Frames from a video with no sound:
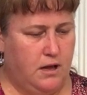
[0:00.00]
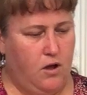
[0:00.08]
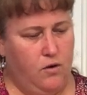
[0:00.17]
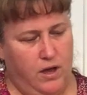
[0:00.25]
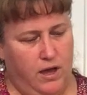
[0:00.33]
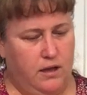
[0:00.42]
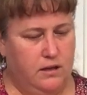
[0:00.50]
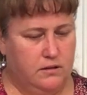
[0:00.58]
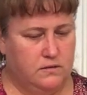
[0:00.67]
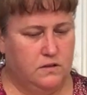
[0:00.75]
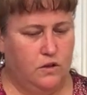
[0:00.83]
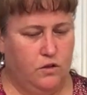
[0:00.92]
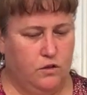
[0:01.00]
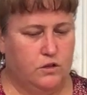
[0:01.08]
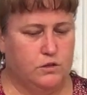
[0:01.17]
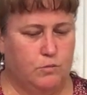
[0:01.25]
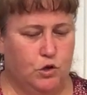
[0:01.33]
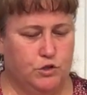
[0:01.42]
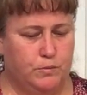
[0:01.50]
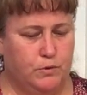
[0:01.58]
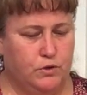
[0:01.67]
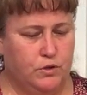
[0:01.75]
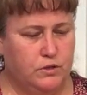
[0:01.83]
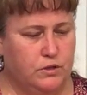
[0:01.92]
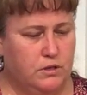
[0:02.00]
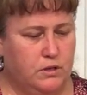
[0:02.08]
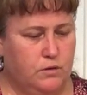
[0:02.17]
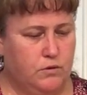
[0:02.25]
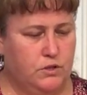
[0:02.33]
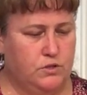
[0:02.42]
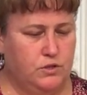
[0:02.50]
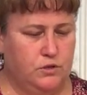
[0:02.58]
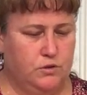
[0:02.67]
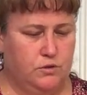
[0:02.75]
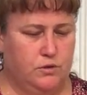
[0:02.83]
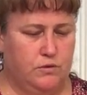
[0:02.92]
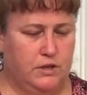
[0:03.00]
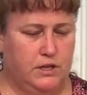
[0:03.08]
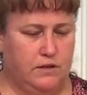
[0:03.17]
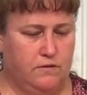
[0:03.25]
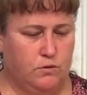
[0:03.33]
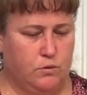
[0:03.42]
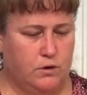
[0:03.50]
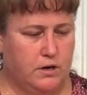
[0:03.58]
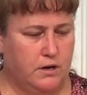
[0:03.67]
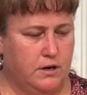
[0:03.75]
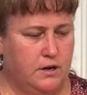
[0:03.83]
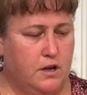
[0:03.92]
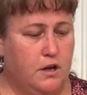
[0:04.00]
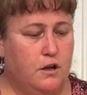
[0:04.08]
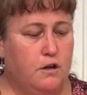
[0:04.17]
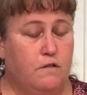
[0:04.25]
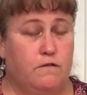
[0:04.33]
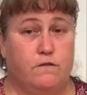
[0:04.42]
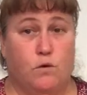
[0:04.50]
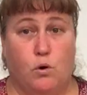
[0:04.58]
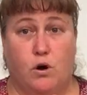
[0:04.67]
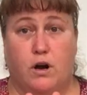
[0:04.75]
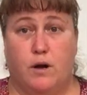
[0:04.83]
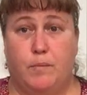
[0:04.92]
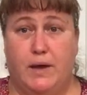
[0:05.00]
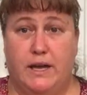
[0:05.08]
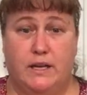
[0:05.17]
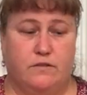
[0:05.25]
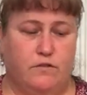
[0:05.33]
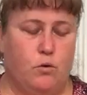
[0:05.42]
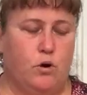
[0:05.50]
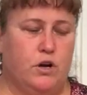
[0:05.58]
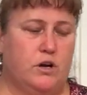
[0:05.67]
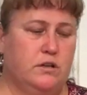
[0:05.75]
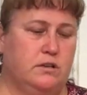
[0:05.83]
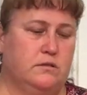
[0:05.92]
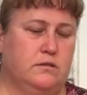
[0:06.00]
Okay, so there's multiple, one, two, three, four, four, pa four